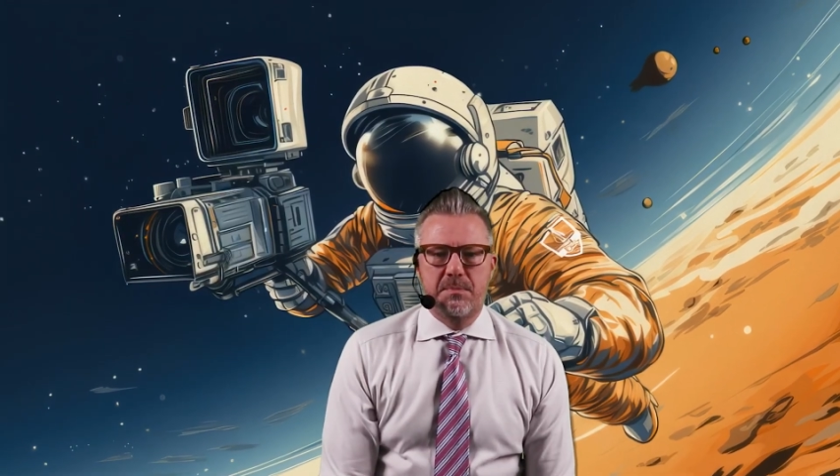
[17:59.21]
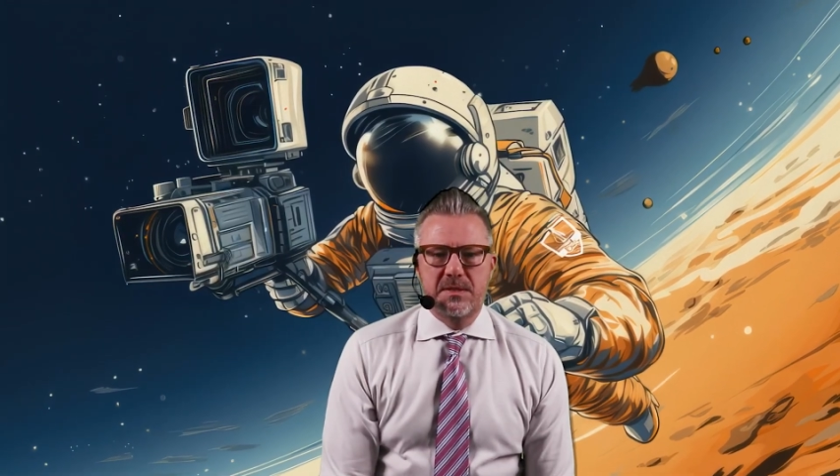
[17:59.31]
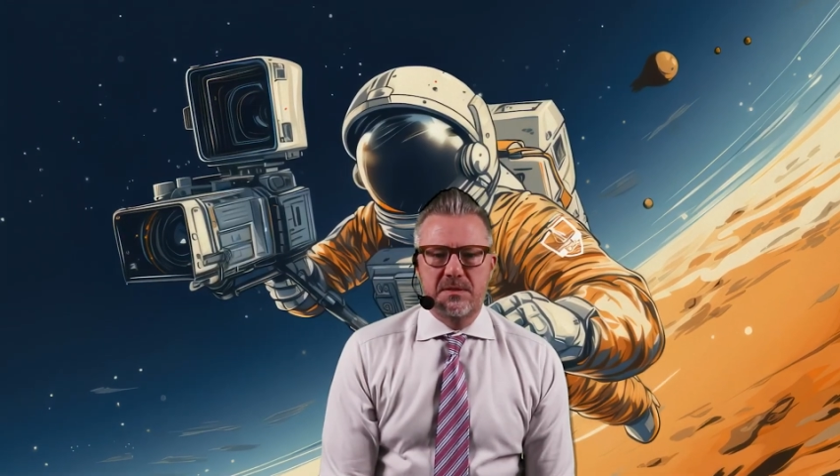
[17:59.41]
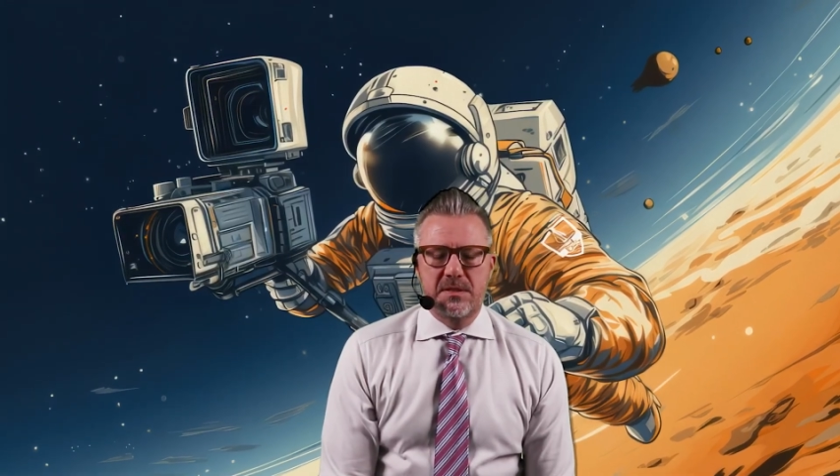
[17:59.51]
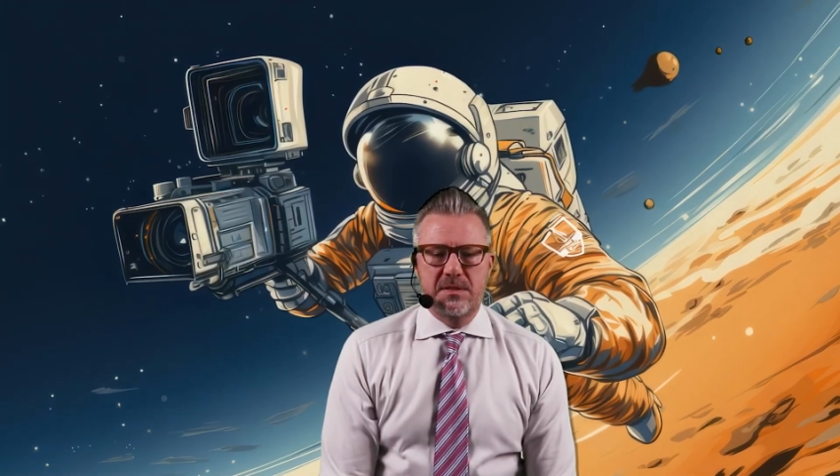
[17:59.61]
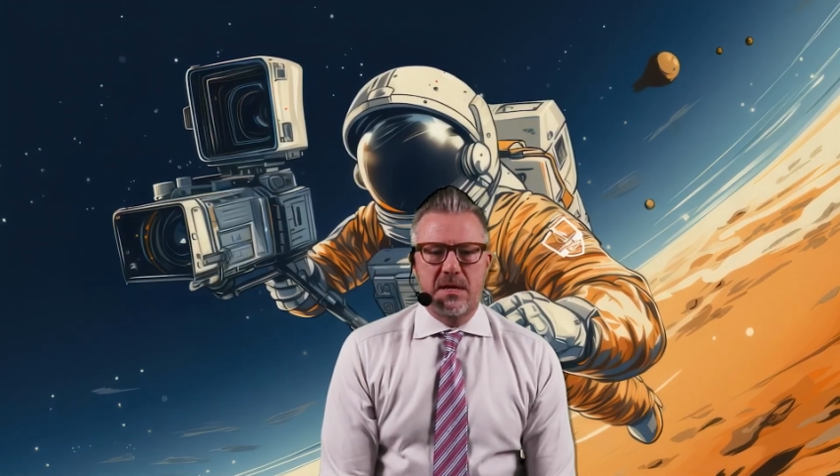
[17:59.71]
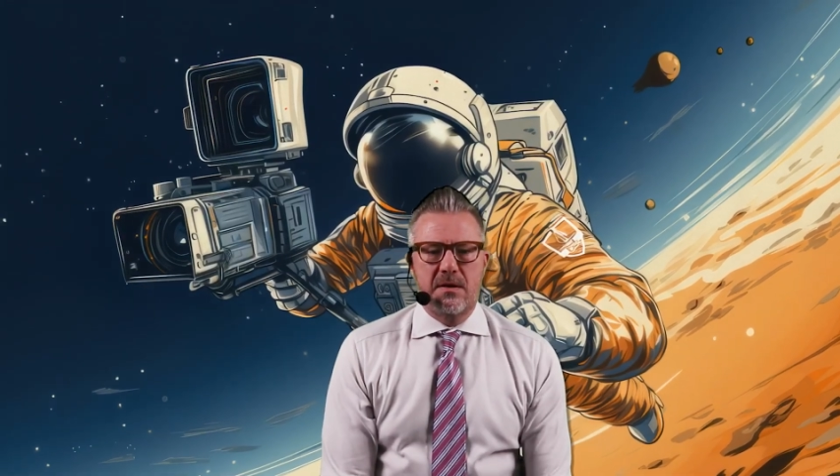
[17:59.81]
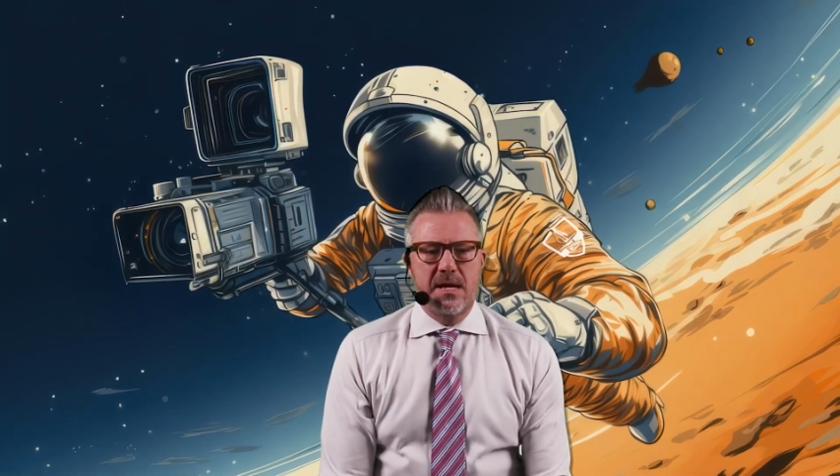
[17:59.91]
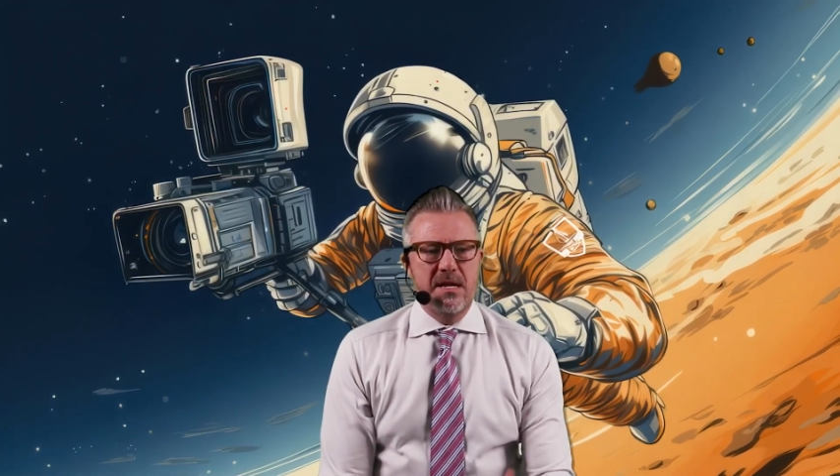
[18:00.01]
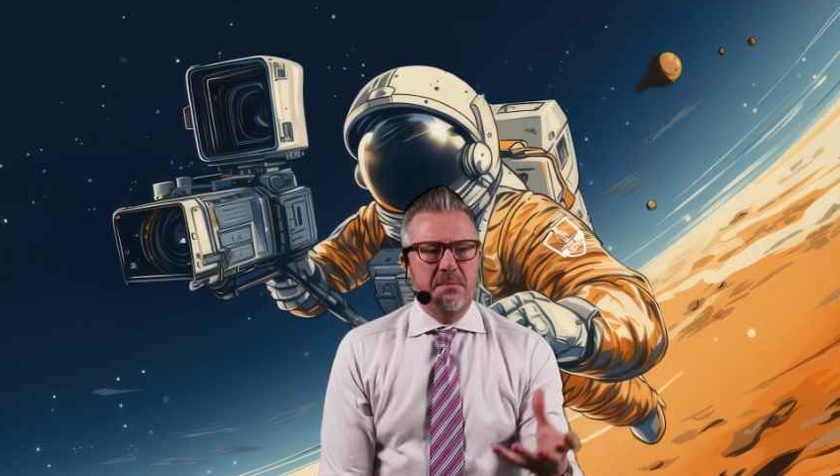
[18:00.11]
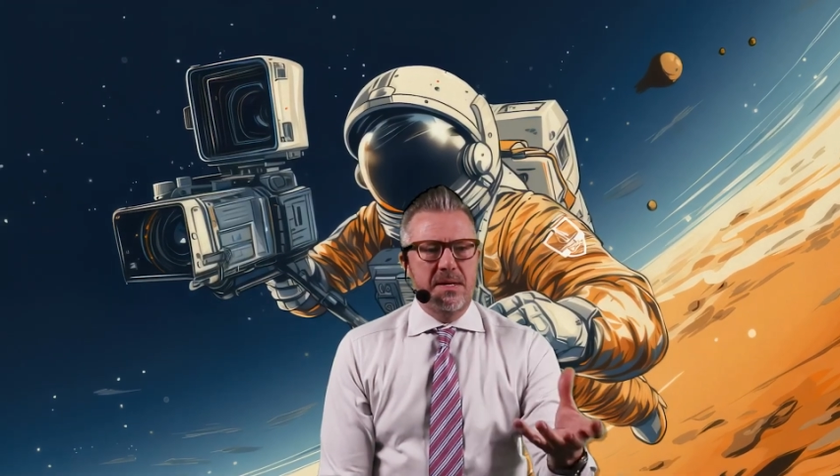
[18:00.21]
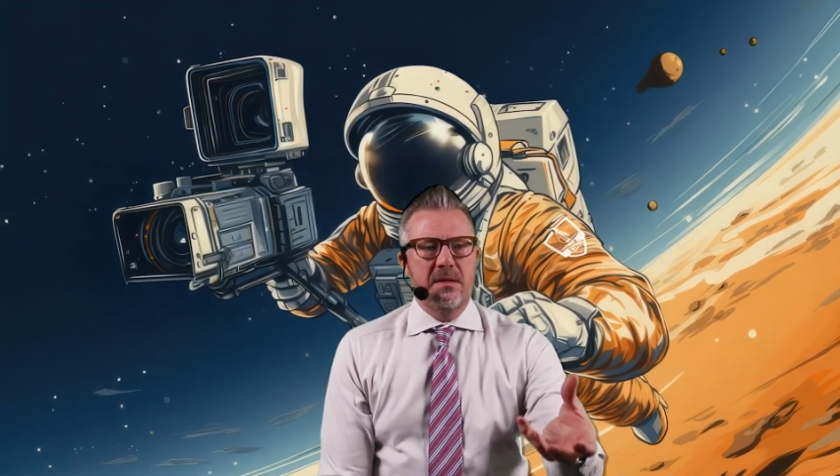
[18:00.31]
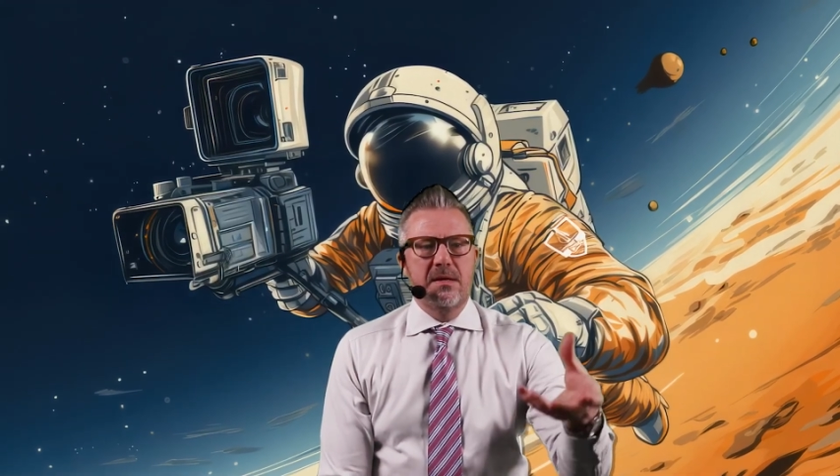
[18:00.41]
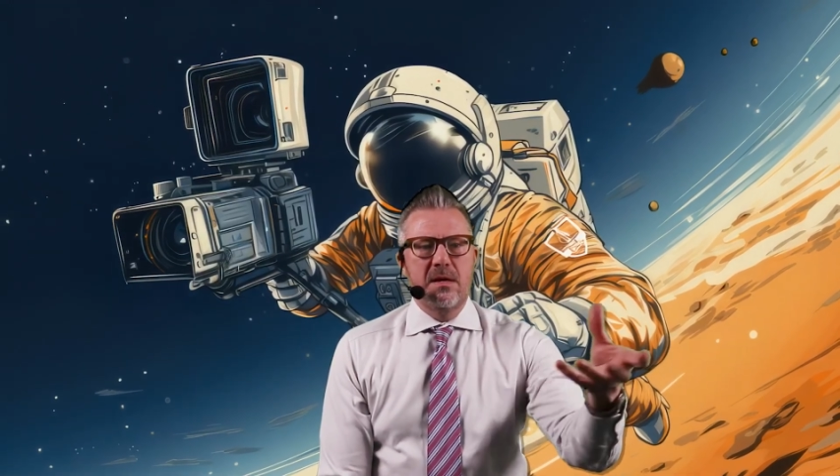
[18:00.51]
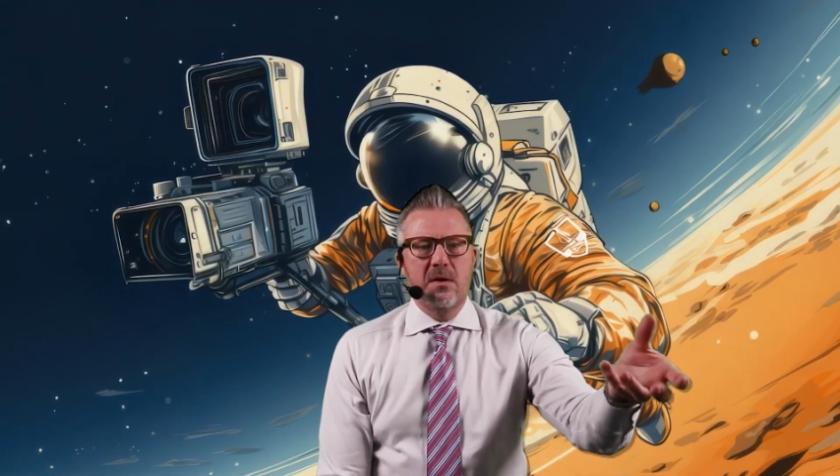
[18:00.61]
that are
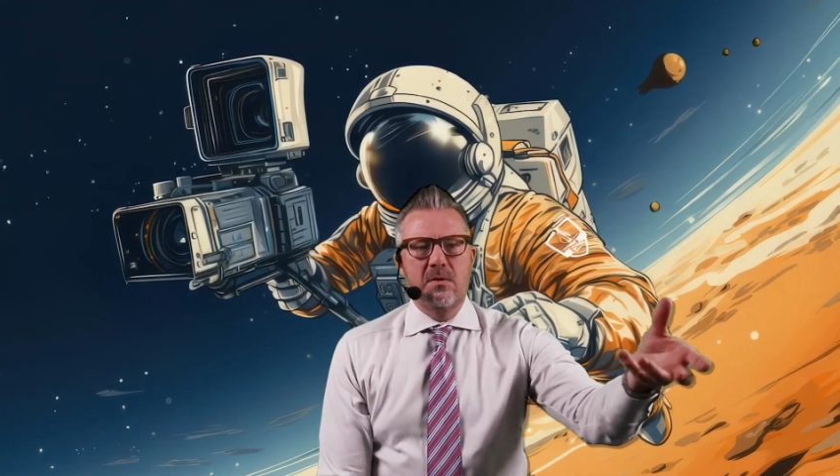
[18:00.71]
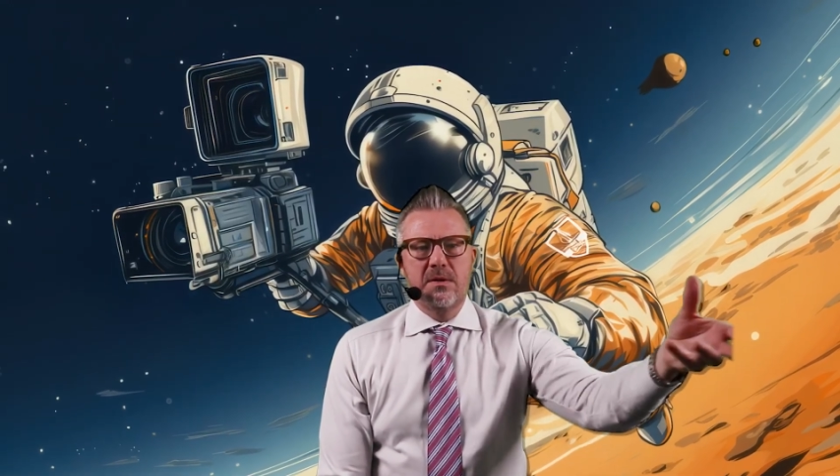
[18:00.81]
independently